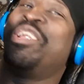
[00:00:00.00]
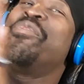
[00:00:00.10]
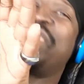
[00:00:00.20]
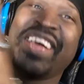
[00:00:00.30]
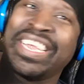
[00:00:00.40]

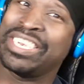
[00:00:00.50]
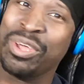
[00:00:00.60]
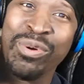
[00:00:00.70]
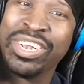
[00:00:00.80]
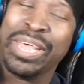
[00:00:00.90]
no cutting,
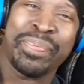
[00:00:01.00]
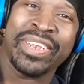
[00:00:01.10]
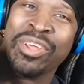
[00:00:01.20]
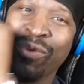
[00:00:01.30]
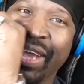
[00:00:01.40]
no
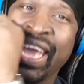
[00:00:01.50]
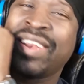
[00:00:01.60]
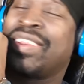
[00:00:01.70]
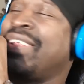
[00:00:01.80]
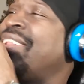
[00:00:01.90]
clipping, no
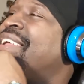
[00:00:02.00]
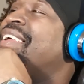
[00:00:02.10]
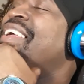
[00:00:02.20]
editing.